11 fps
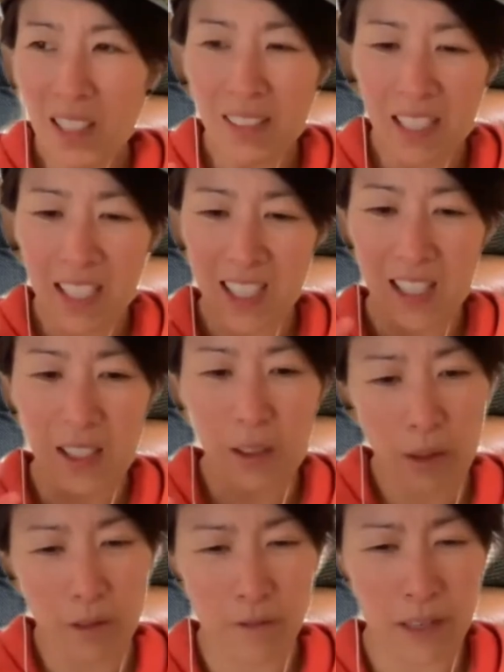then you start to
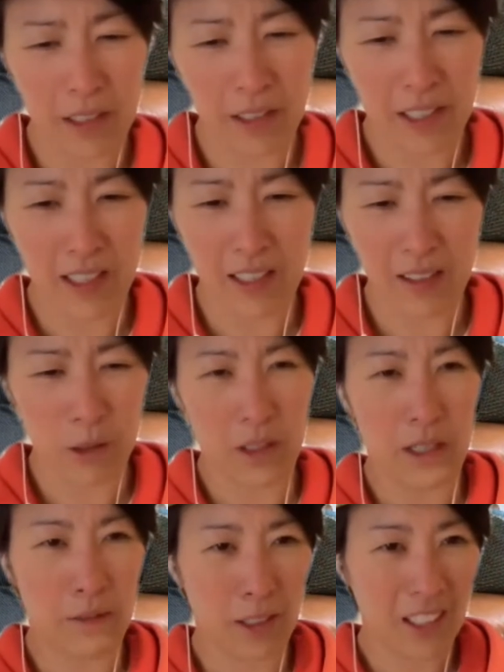look at failure a little
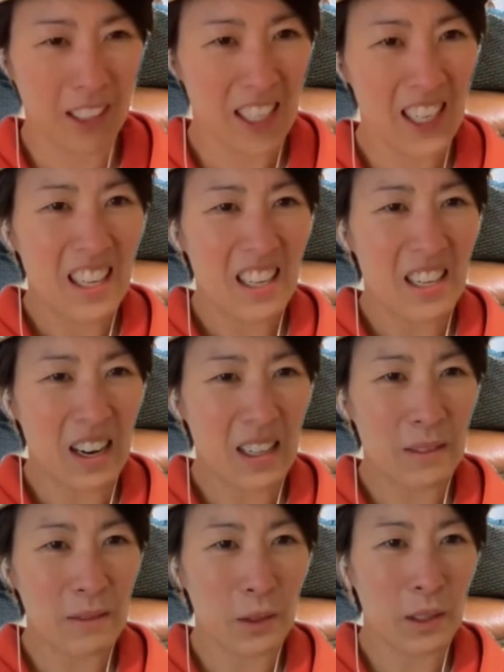differently. You kind
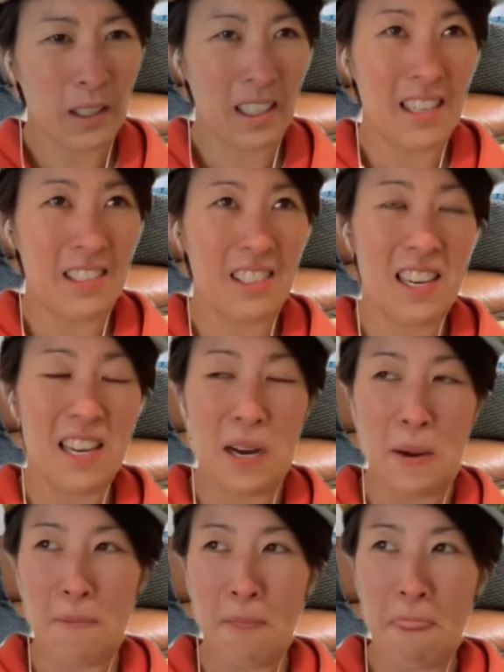of look at it as a I
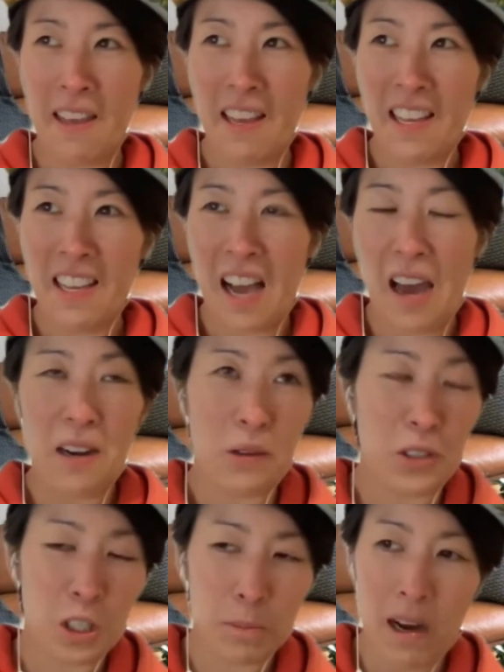don't know,
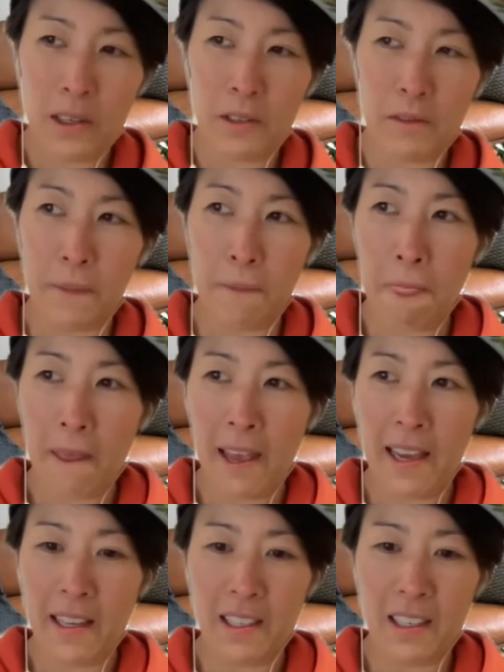it's just part of it. And